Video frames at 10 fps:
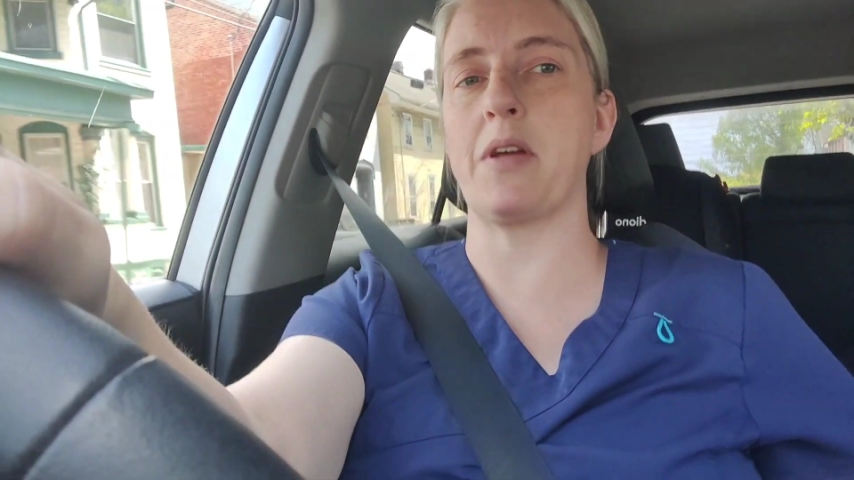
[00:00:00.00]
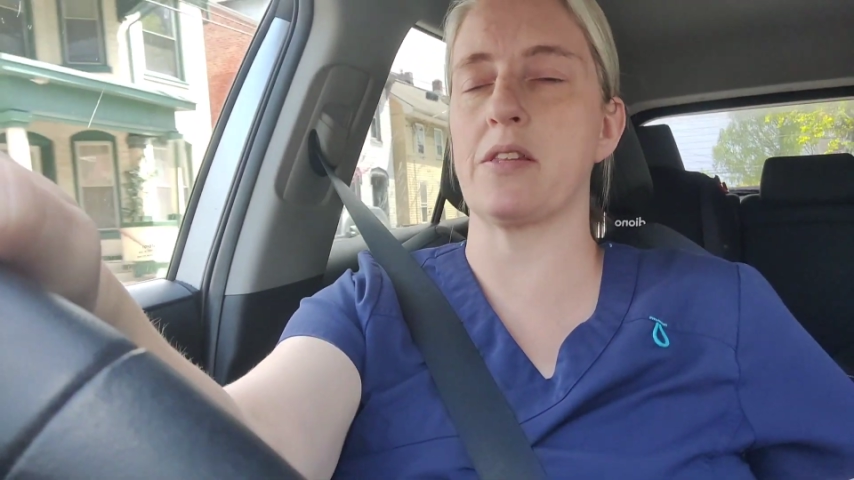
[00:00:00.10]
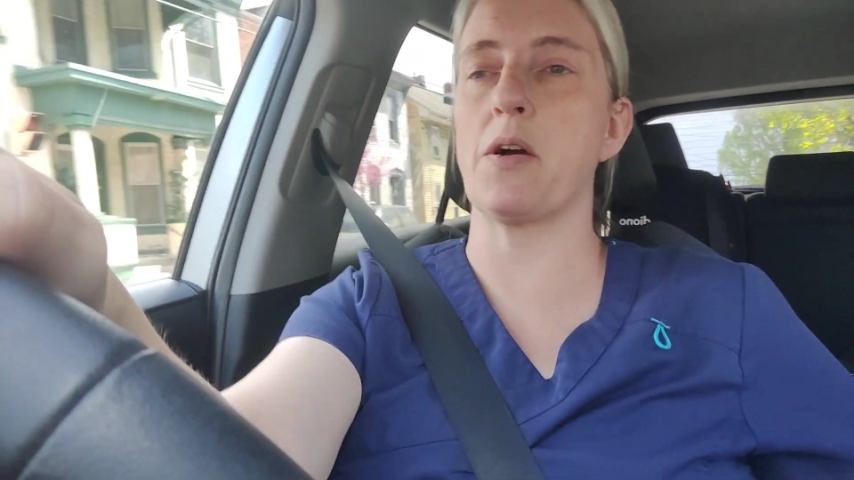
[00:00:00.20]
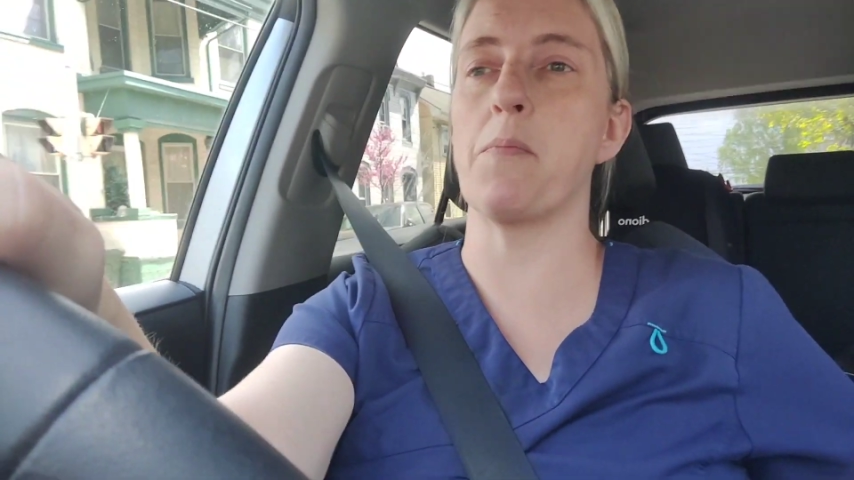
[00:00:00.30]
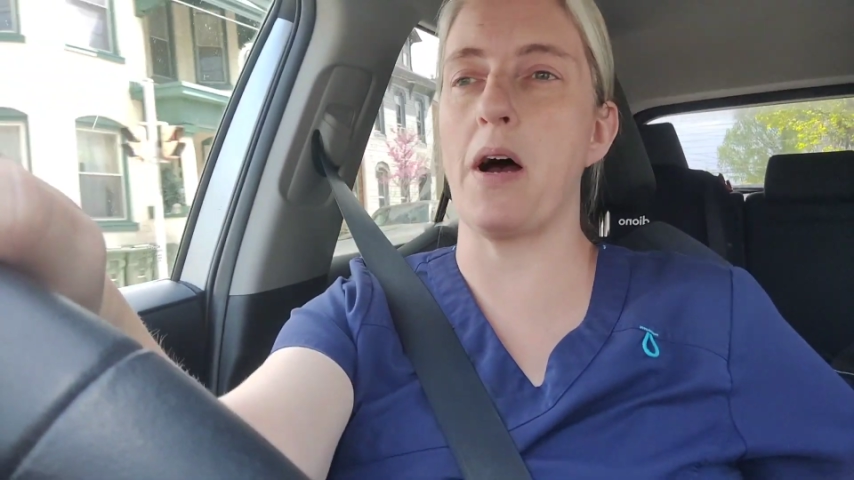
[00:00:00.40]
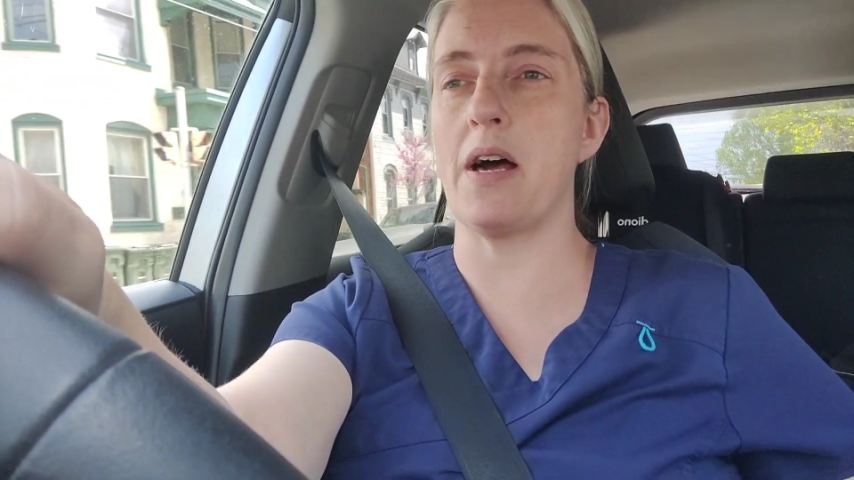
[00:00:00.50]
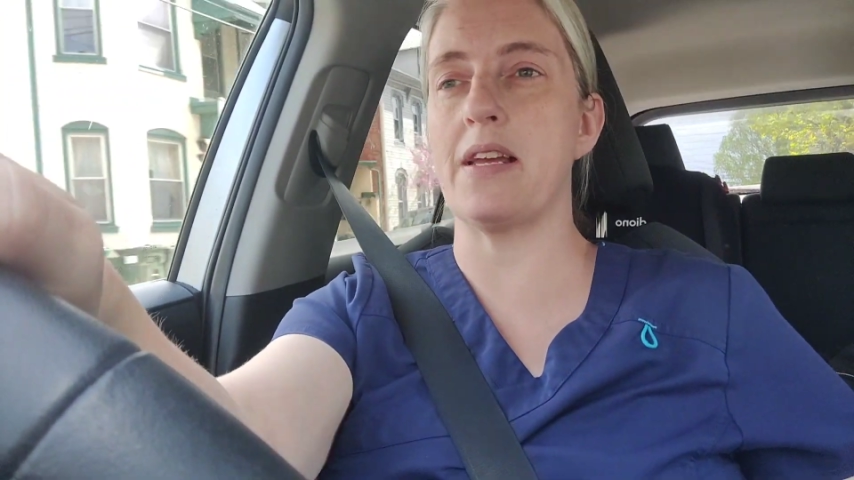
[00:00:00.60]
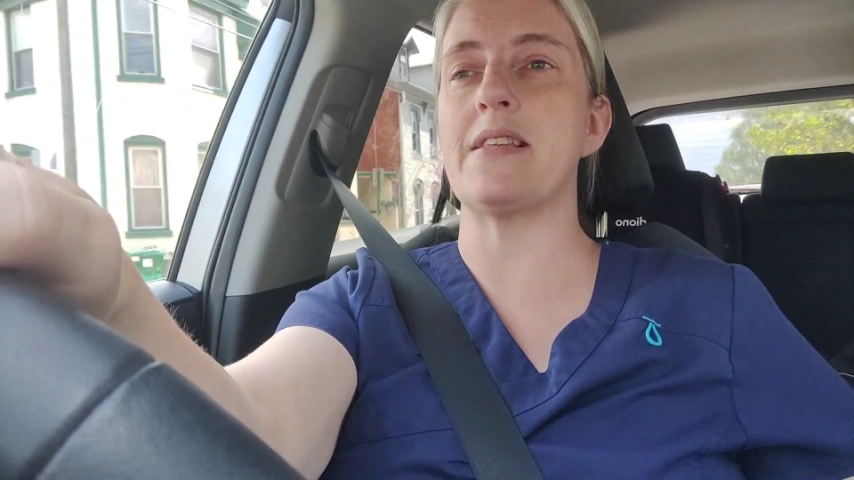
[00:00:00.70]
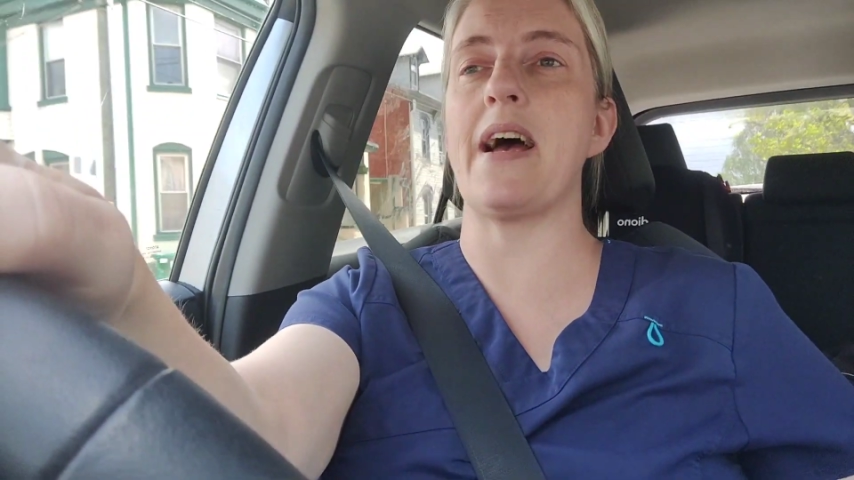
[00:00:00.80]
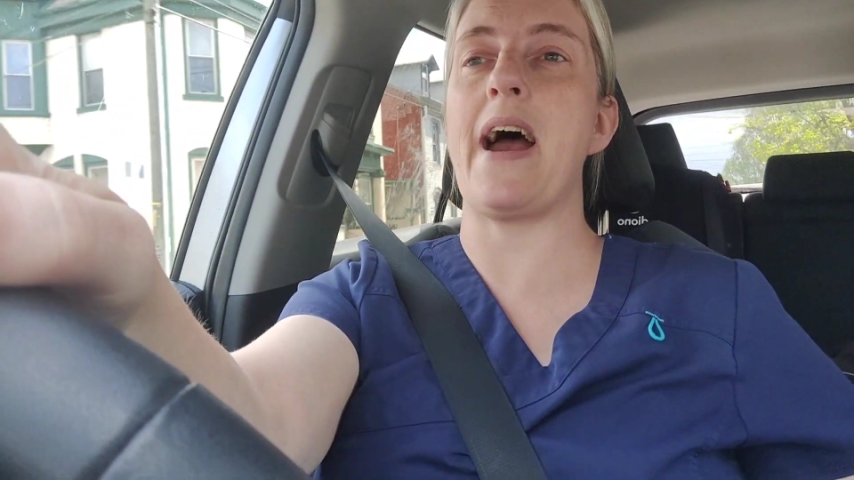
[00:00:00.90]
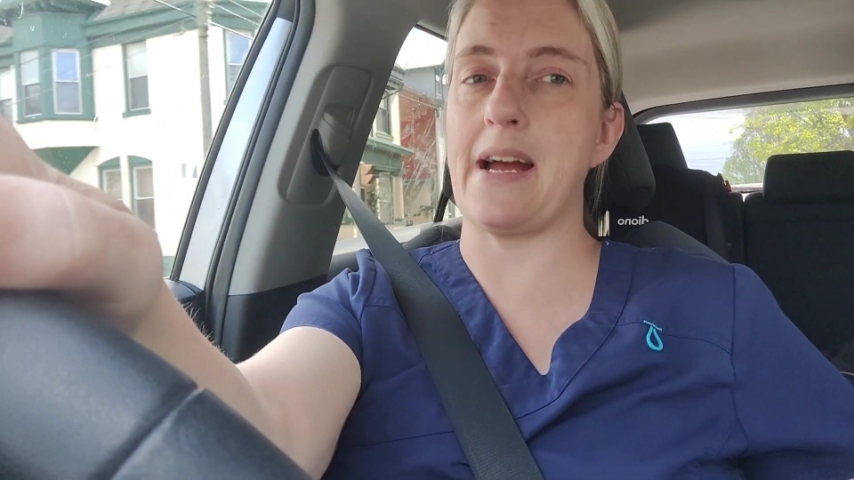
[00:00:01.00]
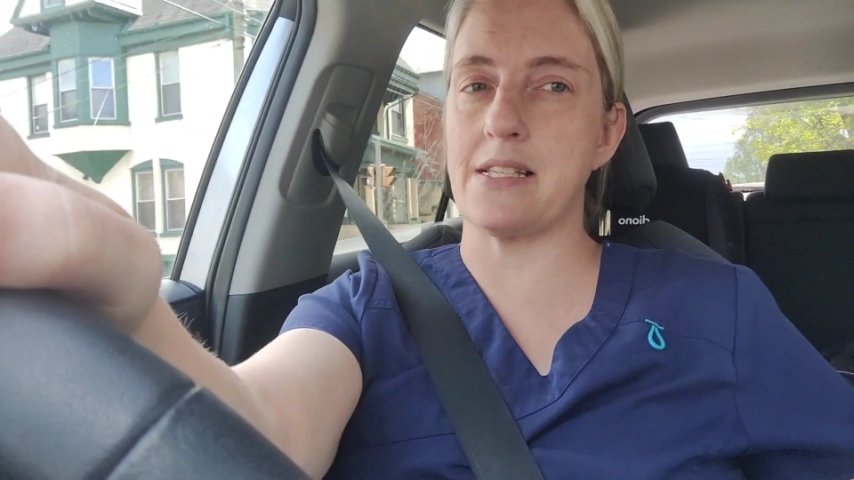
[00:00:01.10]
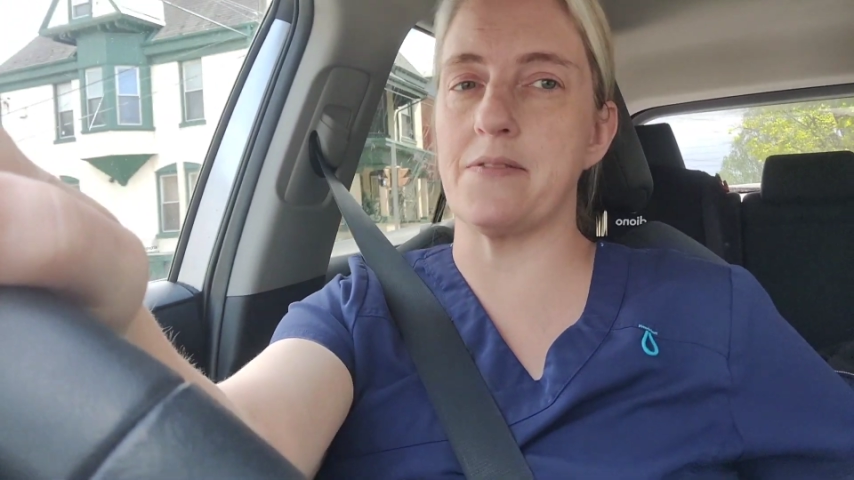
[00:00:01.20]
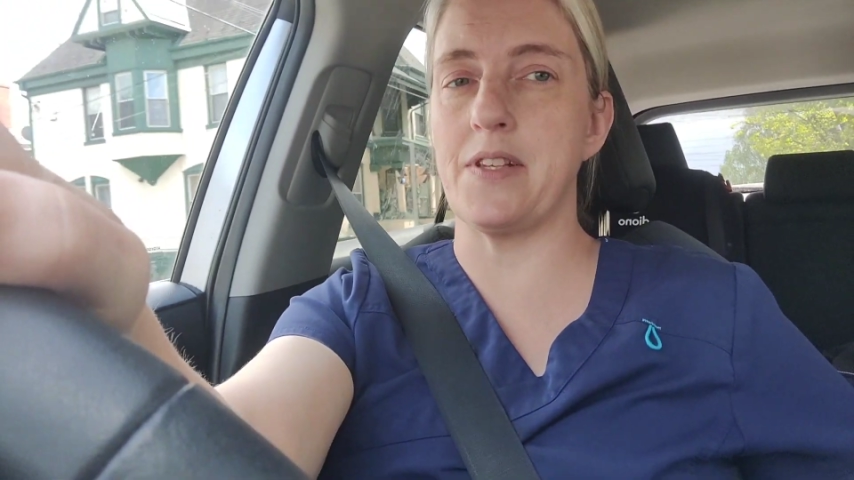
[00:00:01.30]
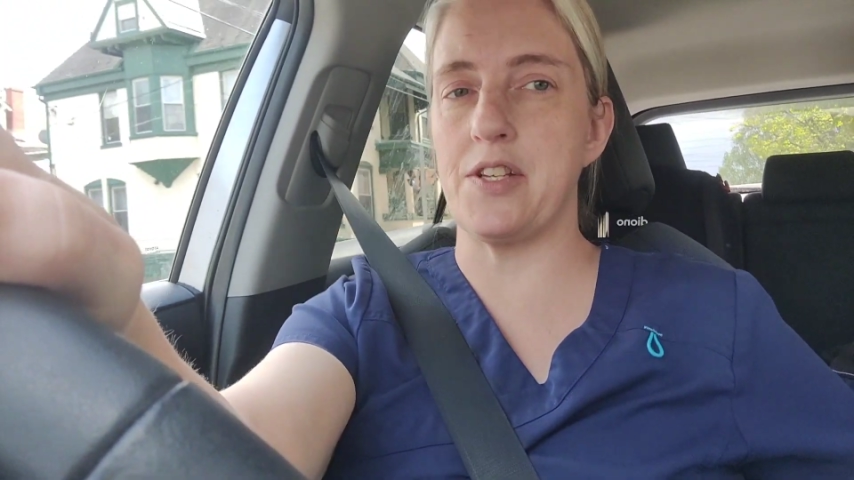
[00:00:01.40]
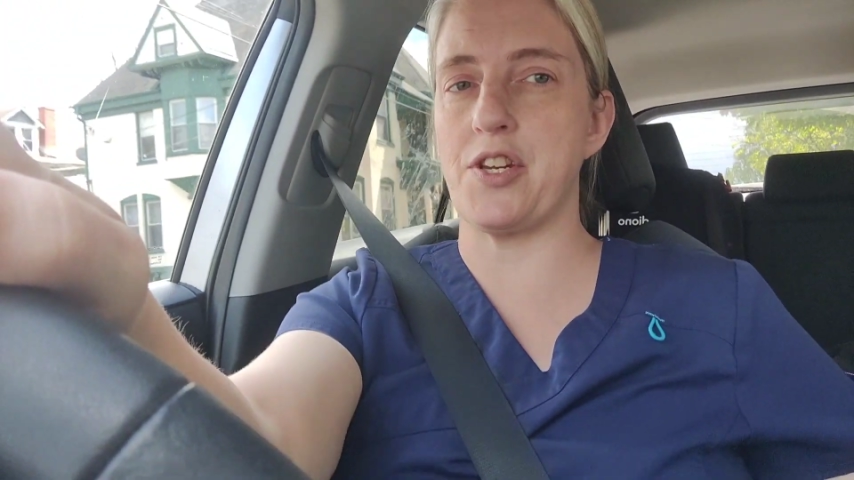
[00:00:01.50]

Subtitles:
Like, their body is actively